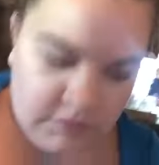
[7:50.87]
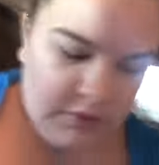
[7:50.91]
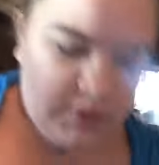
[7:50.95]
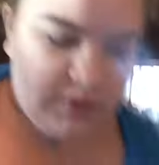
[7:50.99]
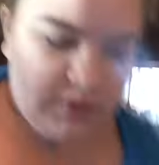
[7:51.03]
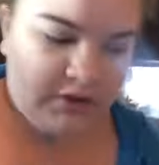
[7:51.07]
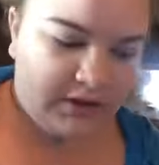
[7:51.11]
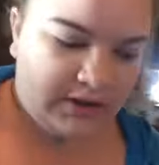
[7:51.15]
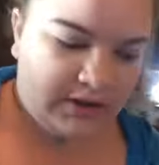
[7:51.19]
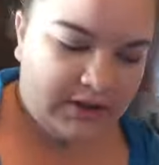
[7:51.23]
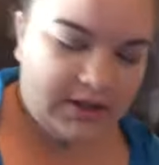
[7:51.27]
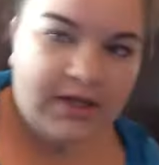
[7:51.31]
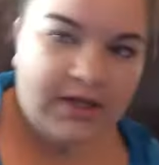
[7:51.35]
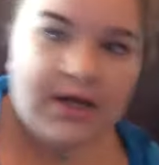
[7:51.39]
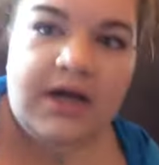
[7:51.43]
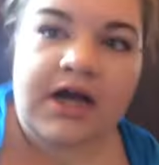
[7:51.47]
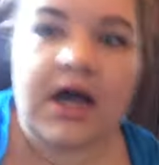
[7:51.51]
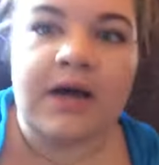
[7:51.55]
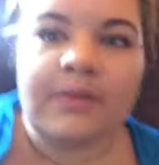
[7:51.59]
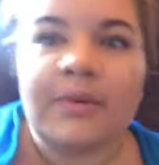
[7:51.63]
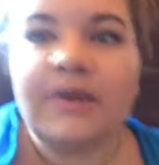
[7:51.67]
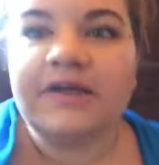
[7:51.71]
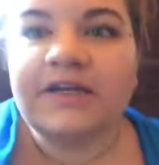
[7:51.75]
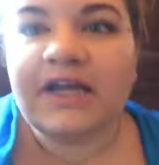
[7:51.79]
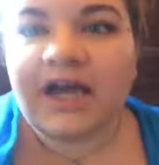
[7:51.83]
I'm gonna
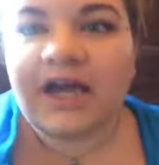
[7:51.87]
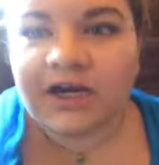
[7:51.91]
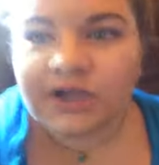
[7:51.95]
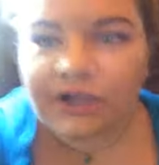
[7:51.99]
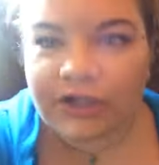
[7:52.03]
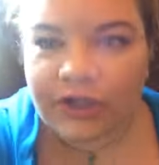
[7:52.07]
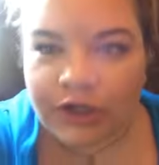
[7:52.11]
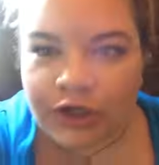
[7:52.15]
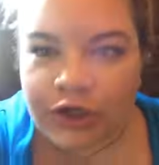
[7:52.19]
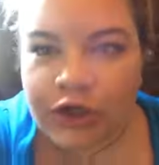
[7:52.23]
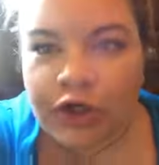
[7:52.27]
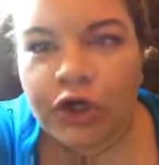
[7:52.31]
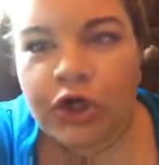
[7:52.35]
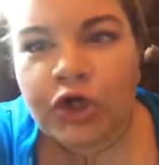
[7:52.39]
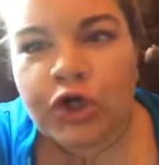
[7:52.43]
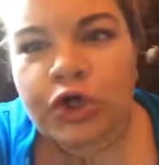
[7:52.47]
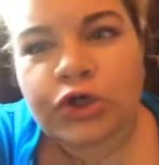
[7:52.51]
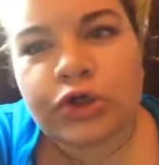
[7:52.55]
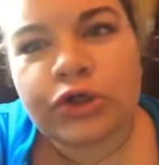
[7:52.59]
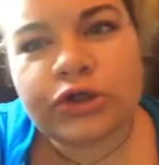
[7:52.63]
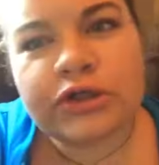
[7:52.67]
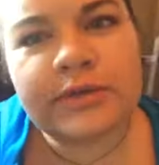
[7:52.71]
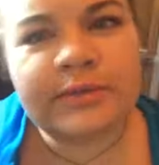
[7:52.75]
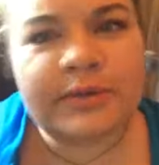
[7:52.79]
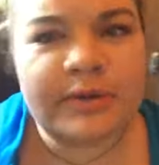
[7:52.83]
come on down to the
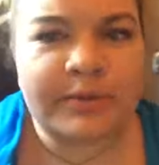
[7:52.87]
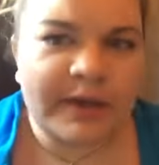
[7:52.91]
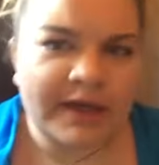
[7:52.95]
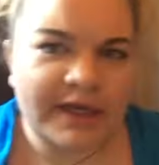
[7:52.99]
creepy